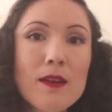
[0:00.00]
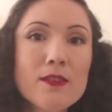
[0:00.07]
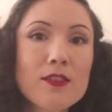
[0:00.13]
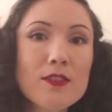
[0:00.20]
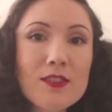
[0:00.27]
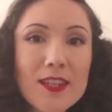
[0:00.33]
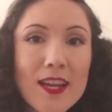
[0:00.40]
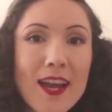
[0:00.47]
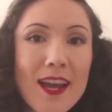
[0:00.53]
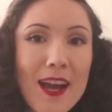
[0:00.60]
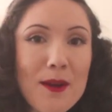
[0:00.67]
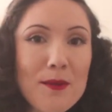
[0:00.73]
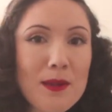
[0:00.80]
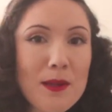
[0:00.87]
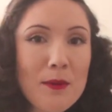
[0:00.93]
So today
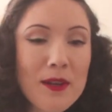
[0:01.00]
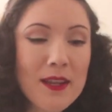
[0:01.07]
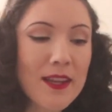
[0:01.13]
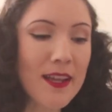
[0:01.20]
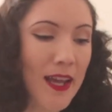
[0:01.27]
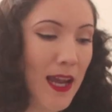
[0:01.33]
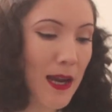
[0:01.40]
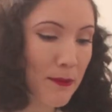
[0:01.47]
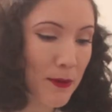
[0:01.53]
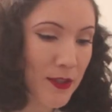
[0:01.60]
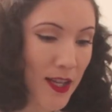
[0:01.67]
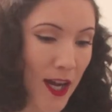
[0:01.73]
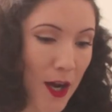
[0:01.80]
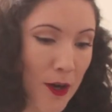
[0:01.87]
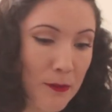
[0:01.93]
I really want to like hammer
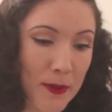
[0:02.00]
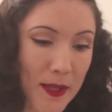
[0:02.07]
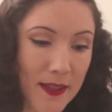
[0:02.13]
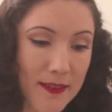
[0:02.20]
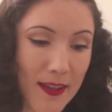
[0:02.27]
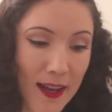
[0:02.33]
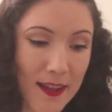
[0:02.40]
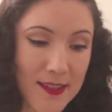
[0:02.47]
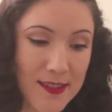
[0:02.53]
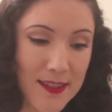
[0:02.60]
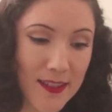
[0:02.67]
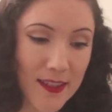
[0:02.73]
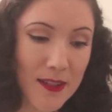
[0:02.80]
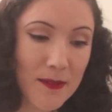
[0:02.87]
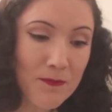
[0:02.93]
down because I
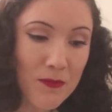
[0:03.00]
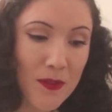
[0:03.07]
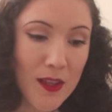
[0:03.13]
see